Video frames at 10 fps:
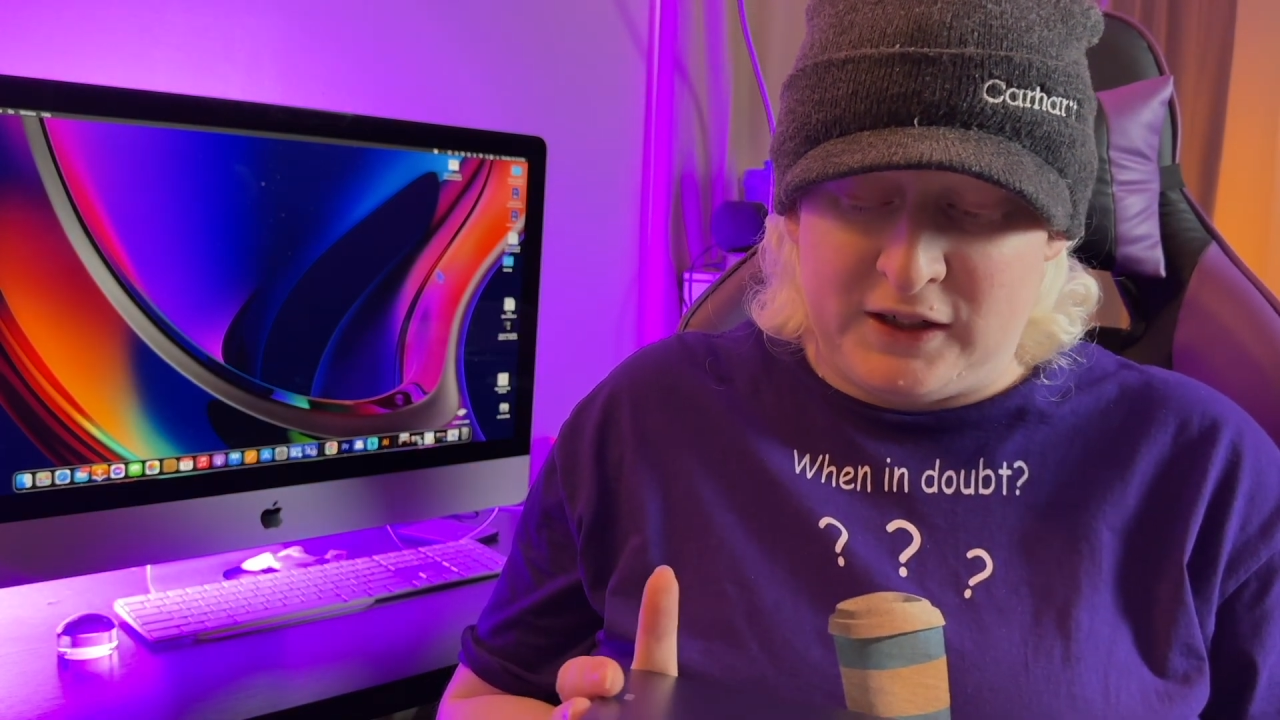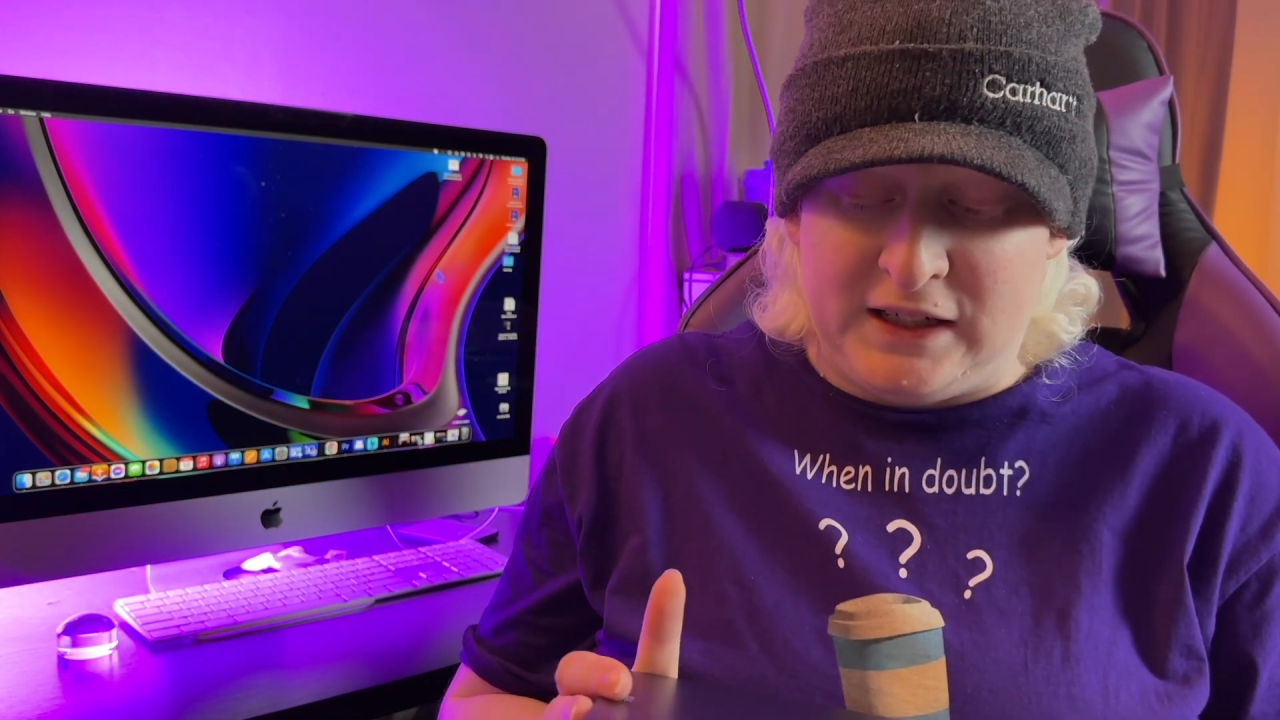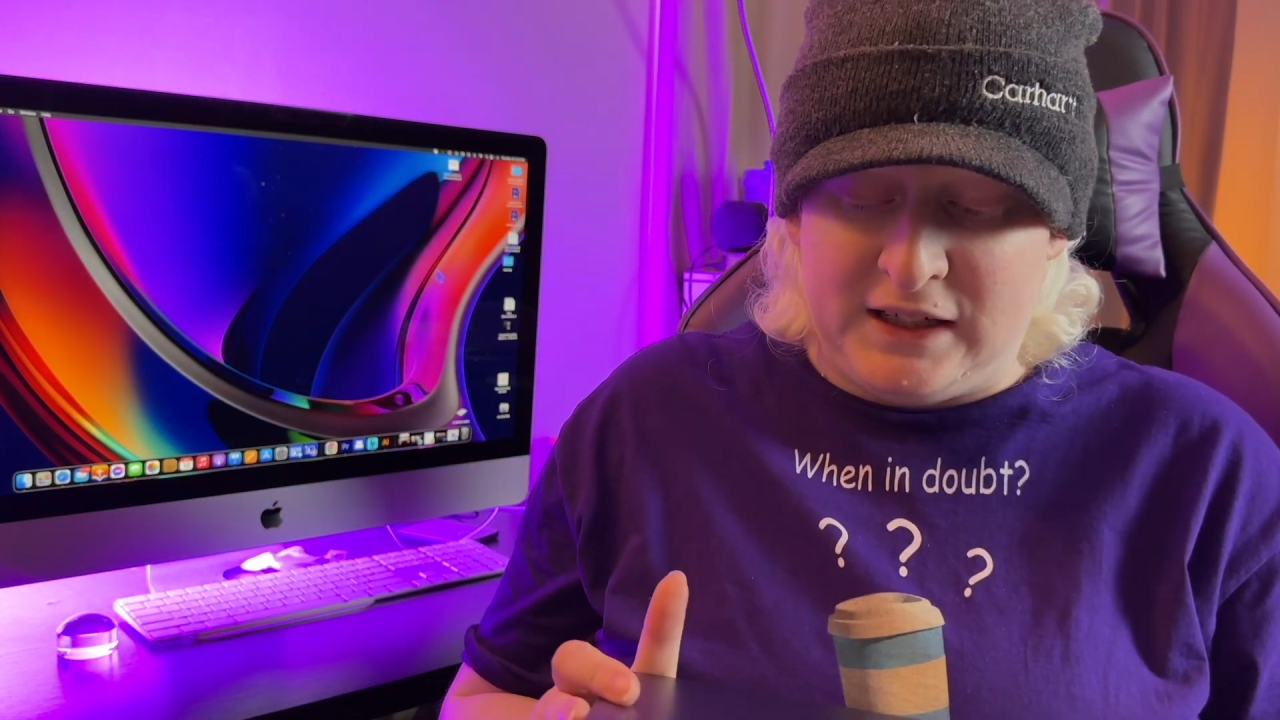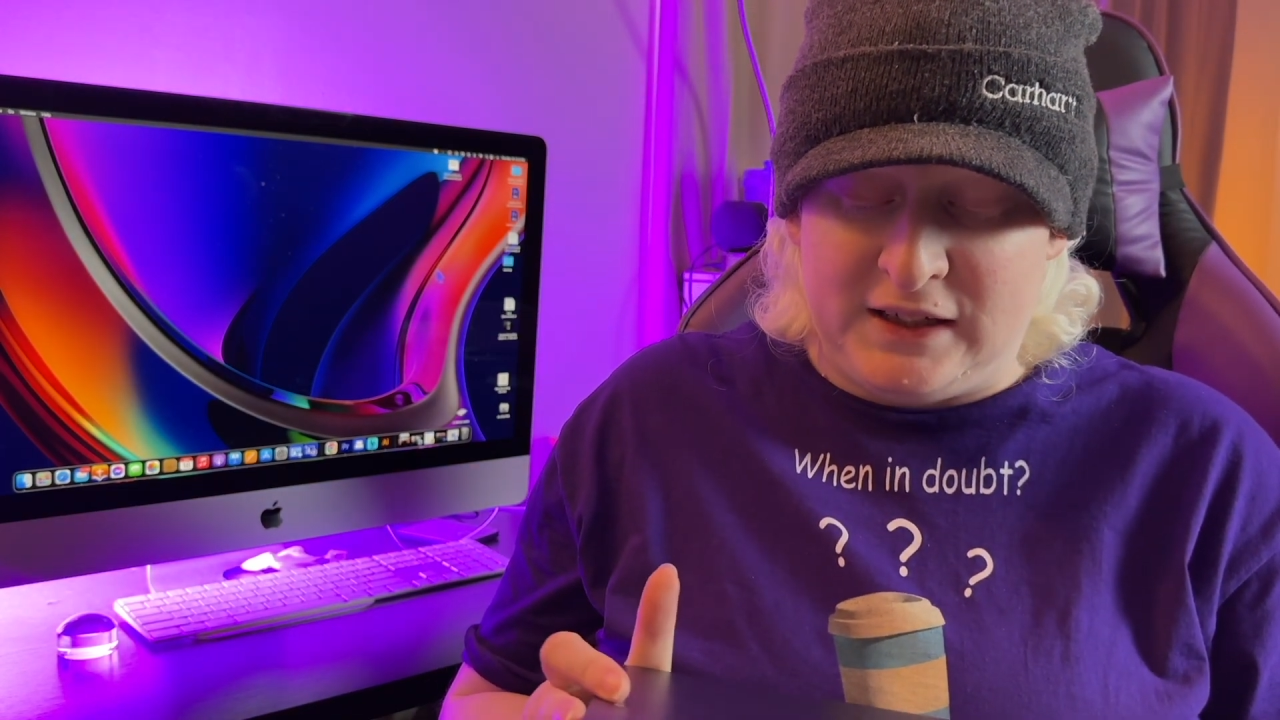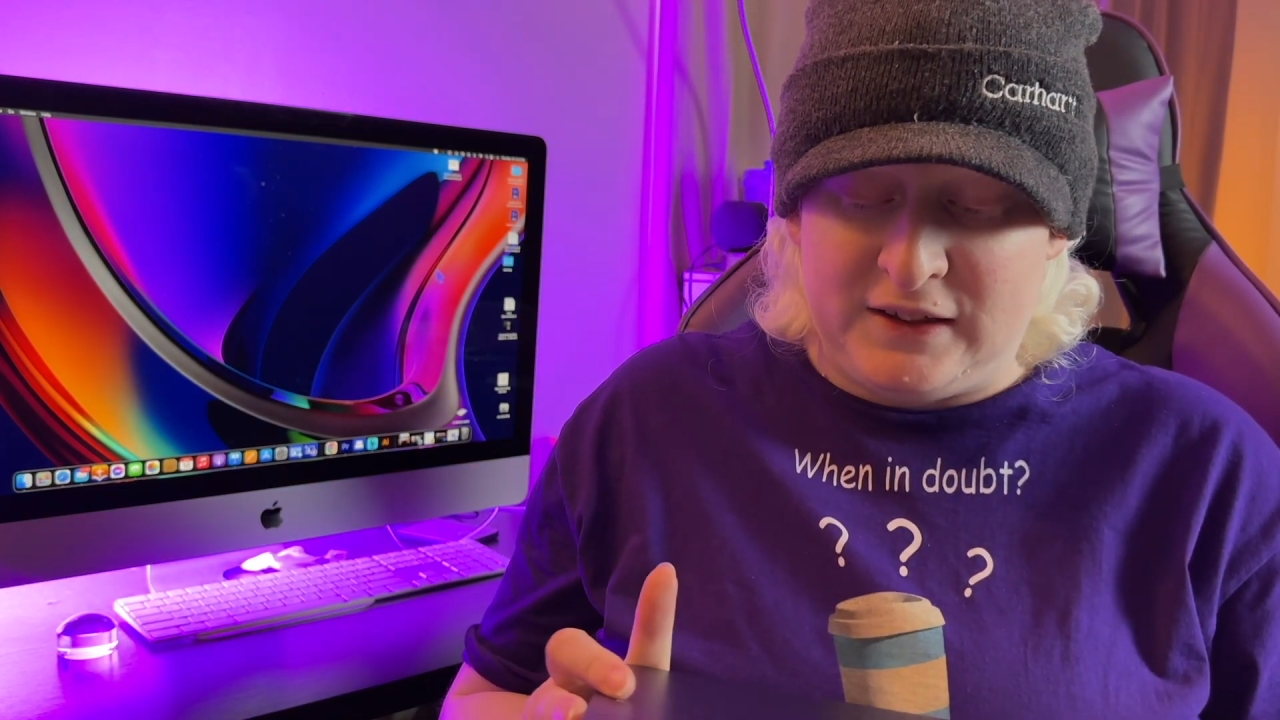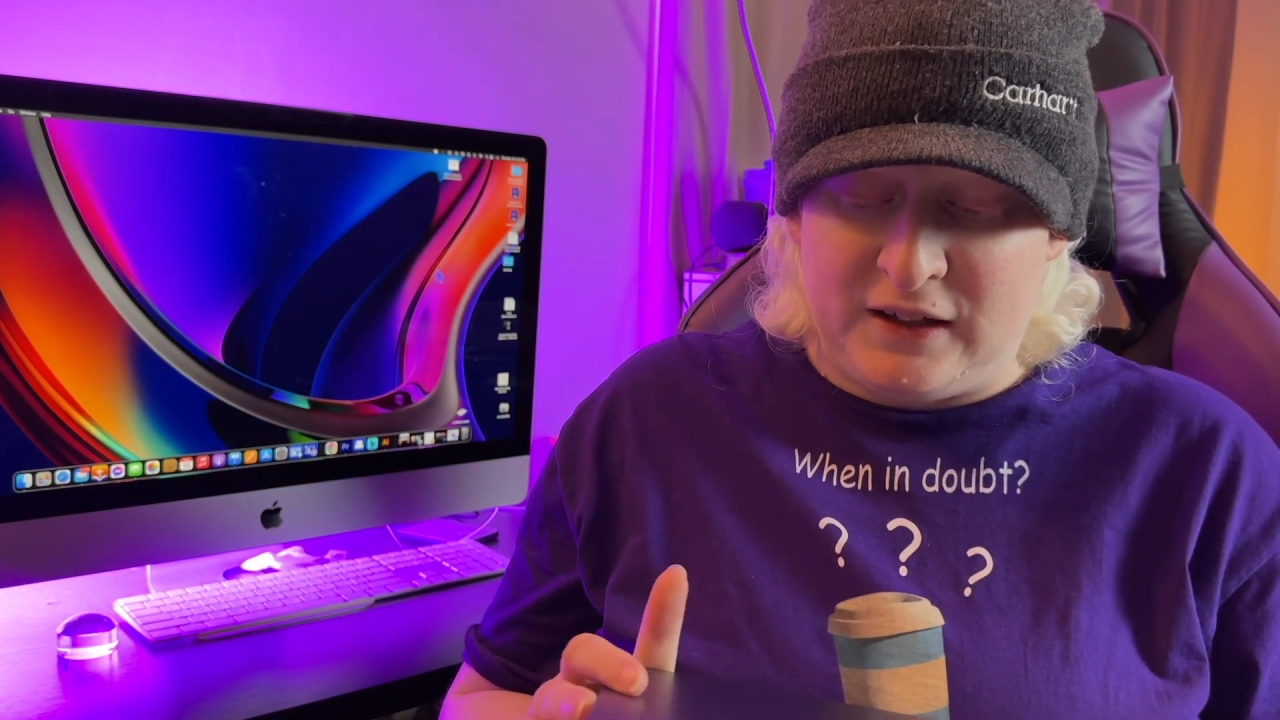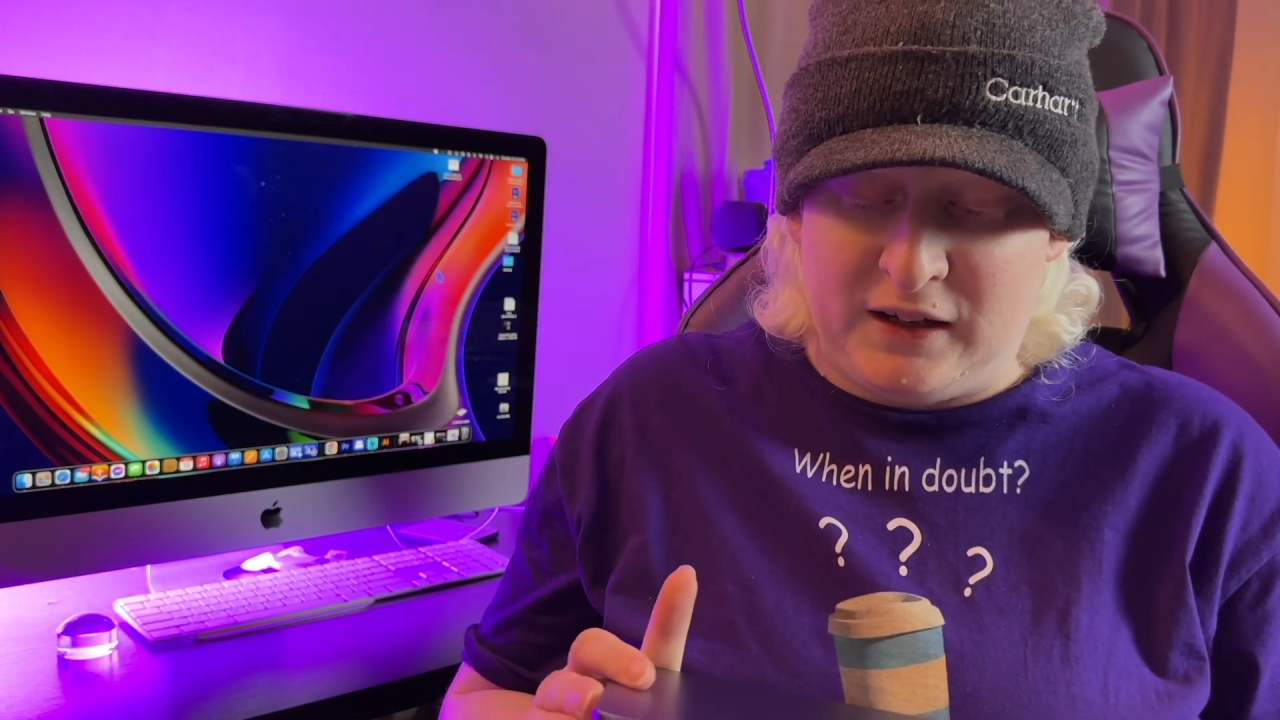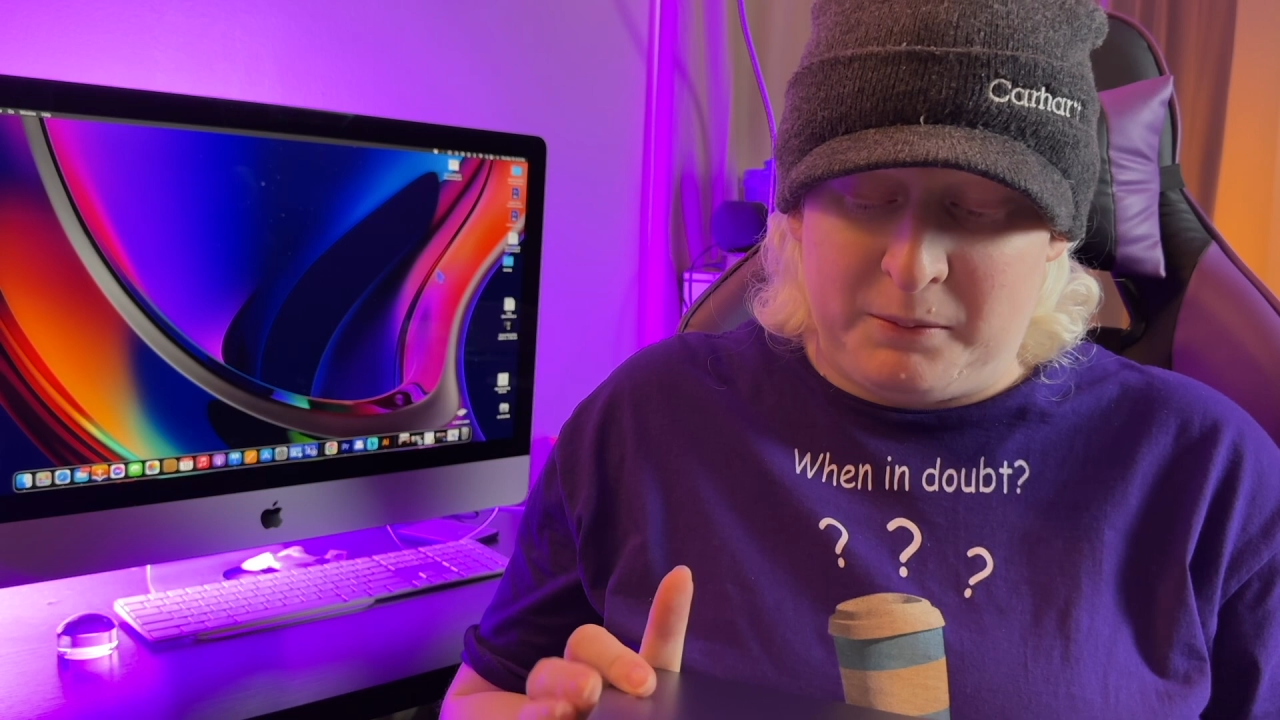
is a